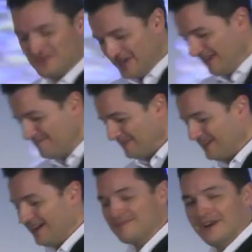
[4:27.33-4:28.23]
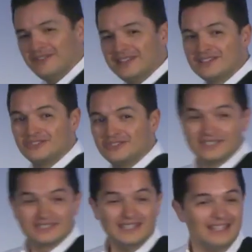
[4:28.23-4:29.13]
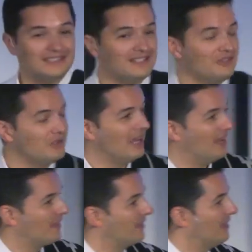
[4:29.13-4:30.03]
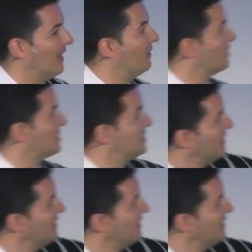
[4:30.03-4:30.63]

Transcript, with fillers: we got married two years later. We have our